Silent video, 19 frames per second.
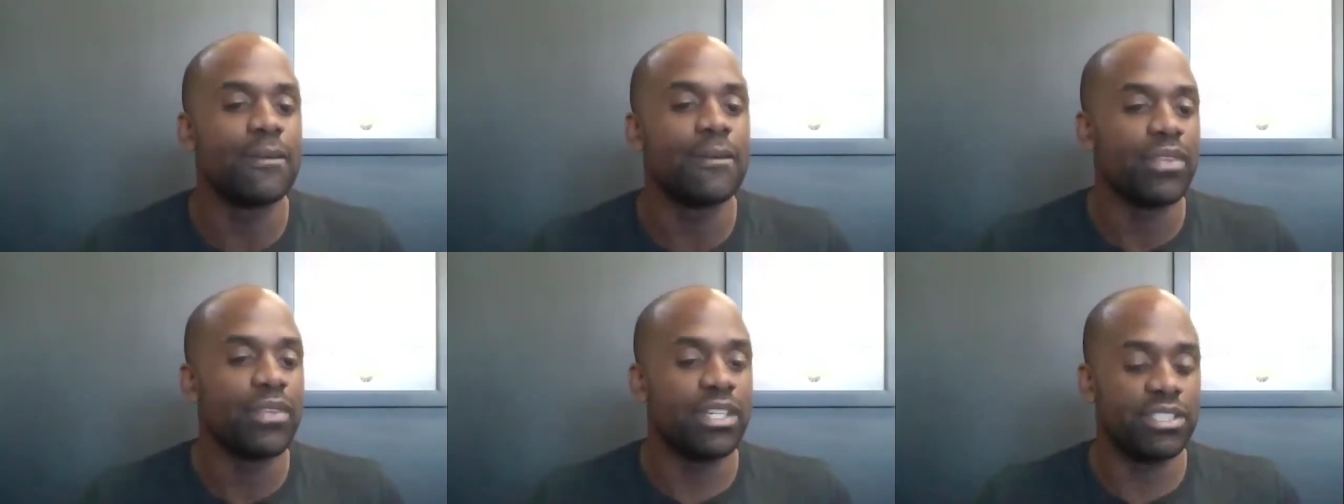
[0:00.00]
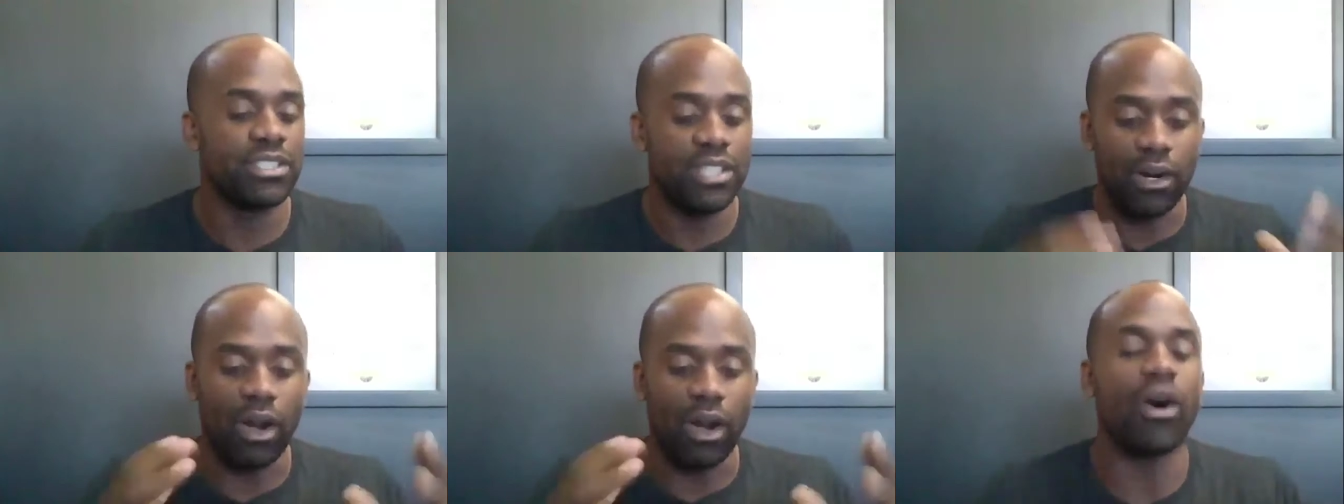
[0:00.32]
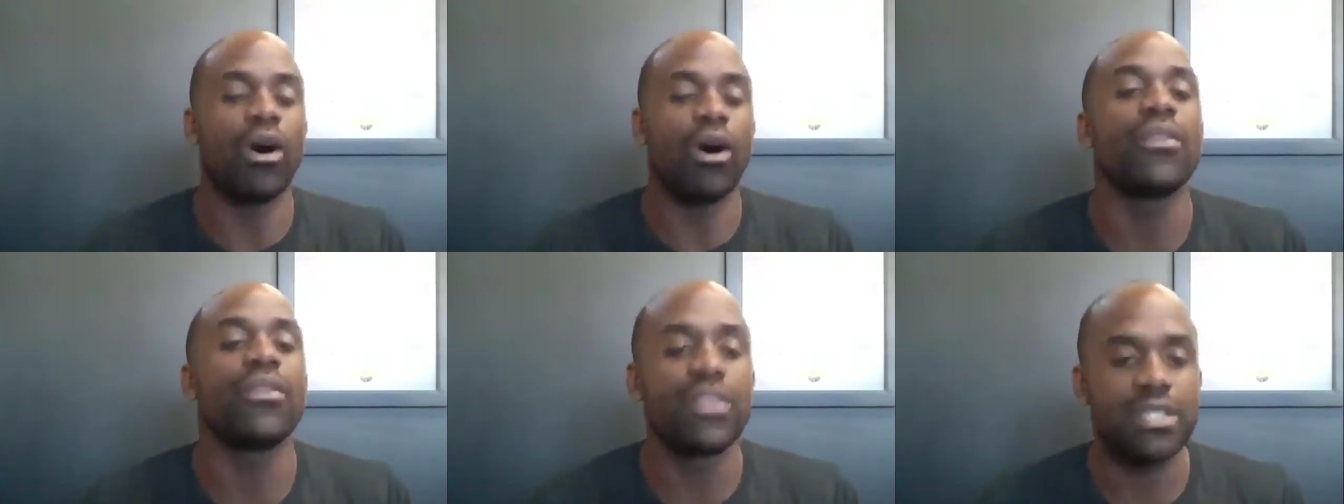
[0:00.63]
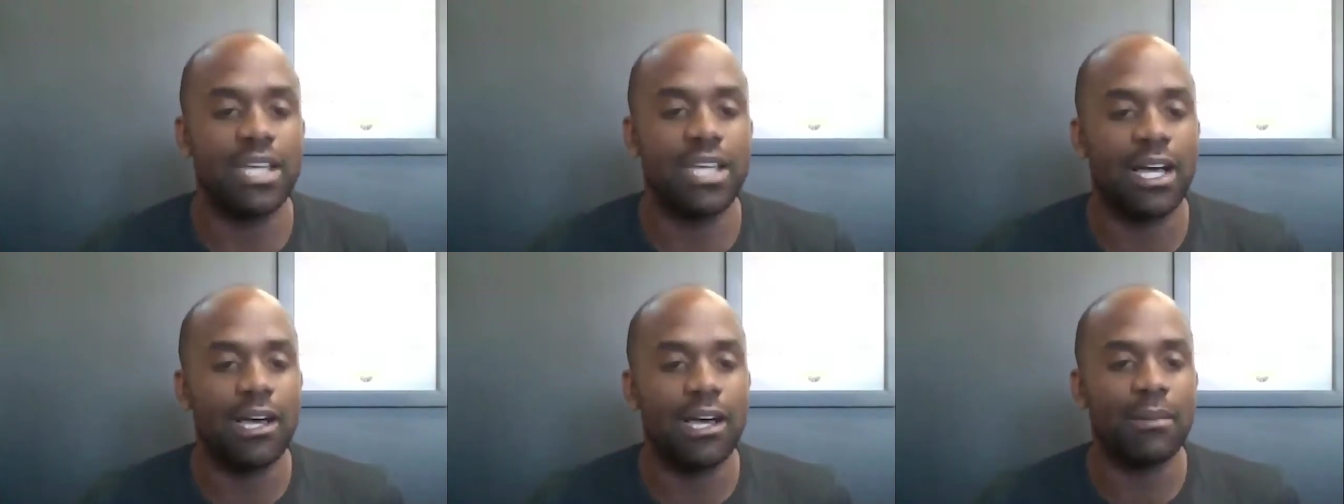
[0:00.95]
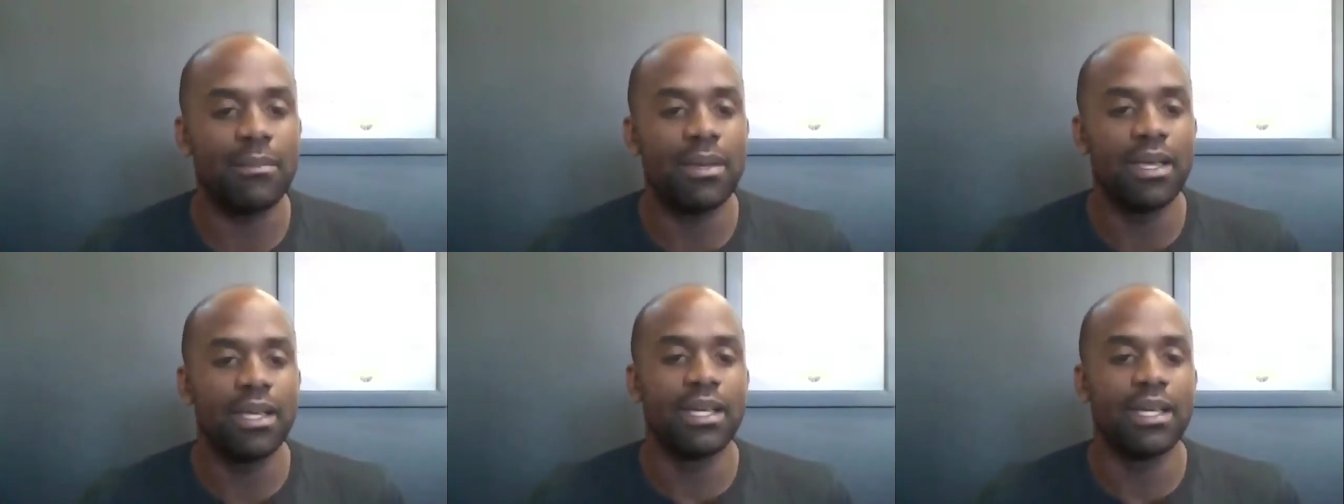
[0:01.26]
he's there all the time,
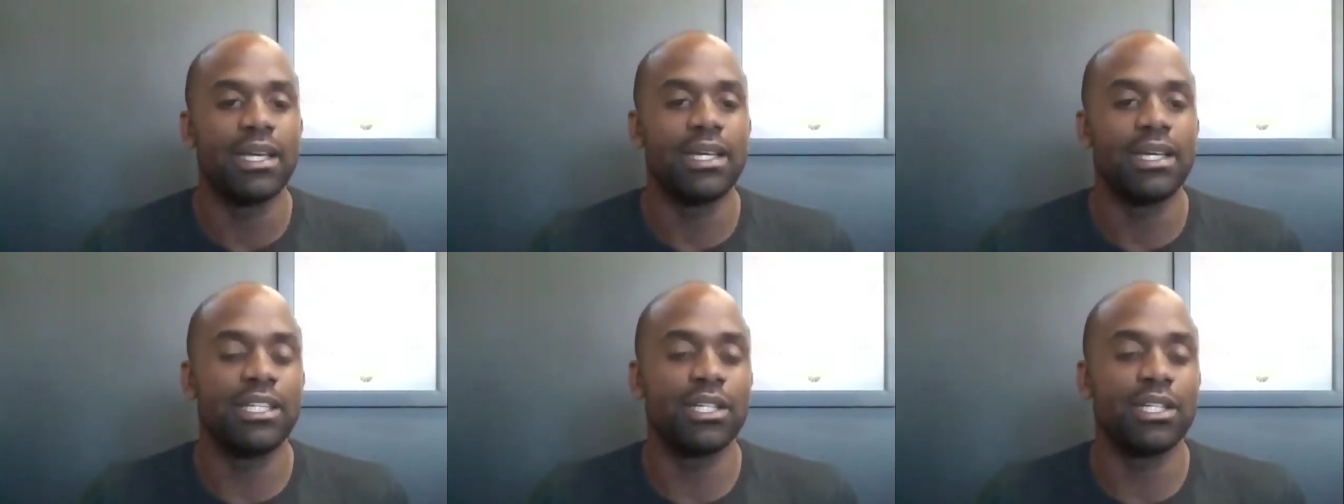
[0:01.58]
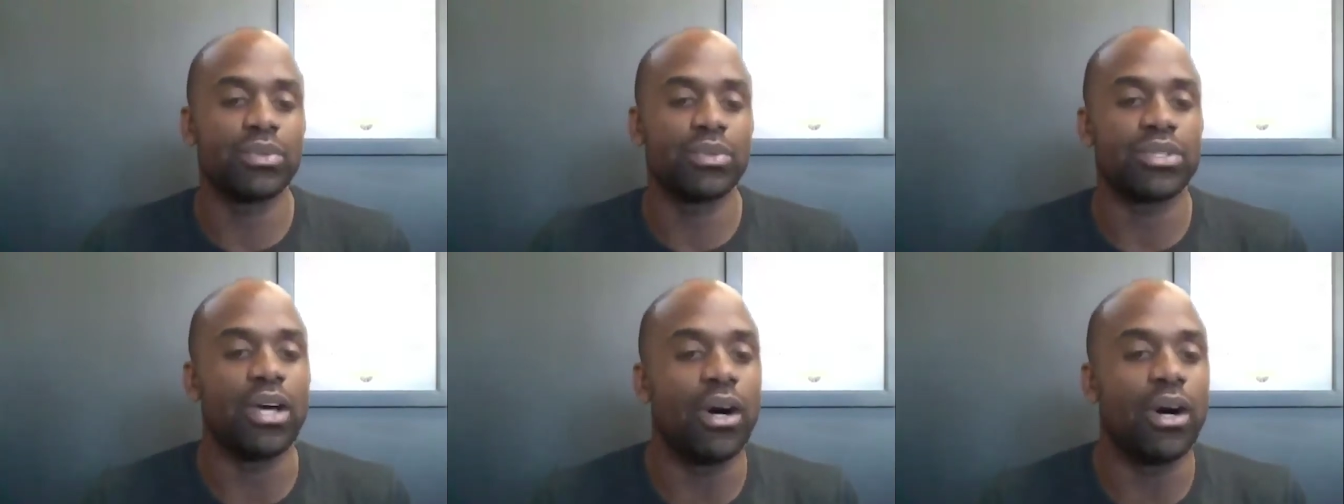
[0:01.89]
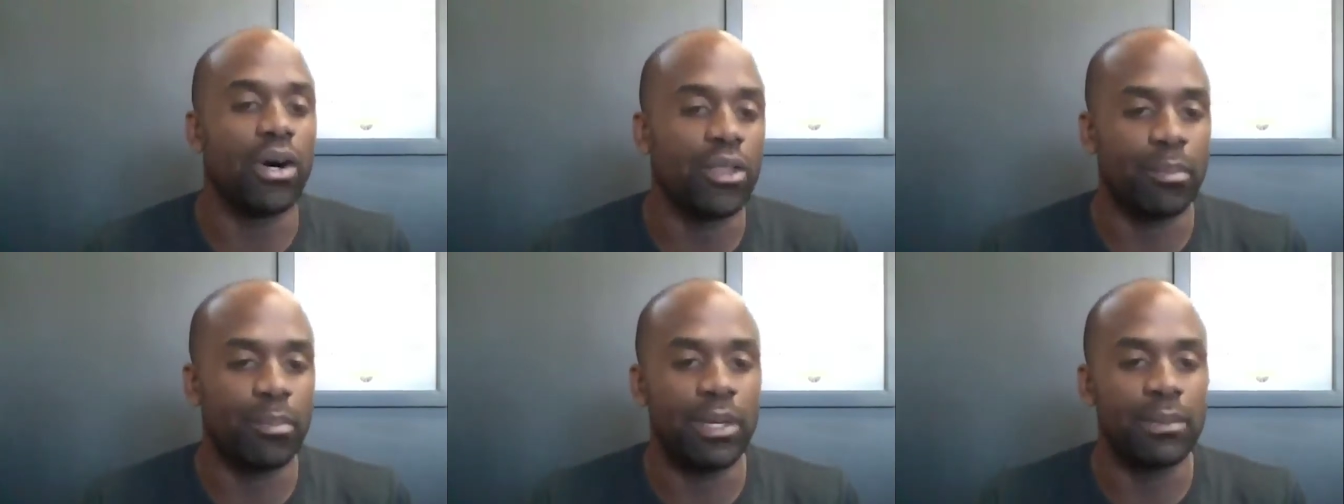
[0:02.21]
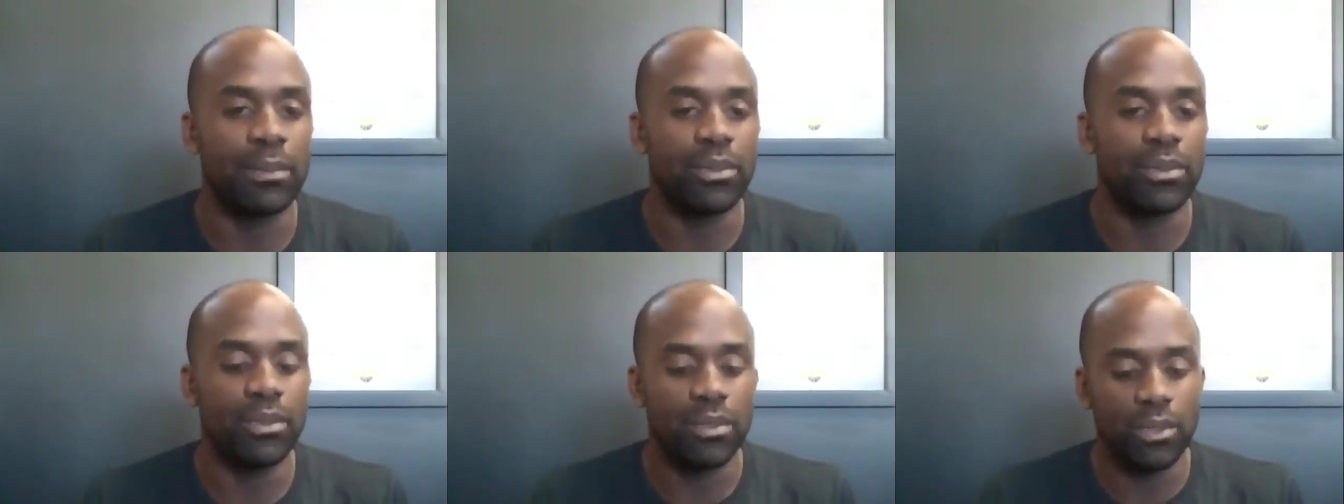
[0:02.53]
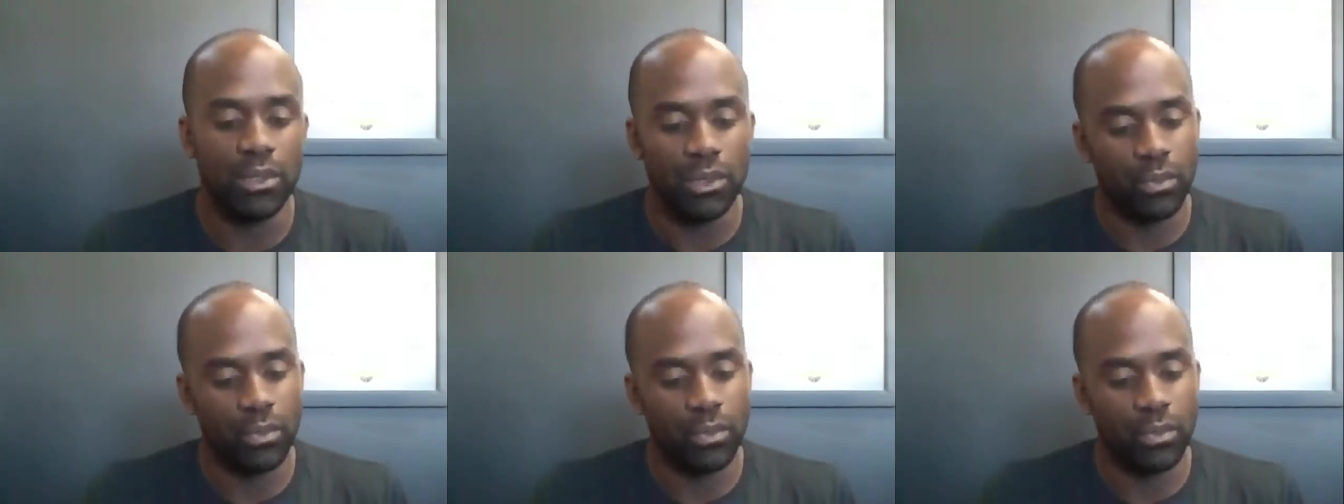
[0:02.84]
he deals with all the people.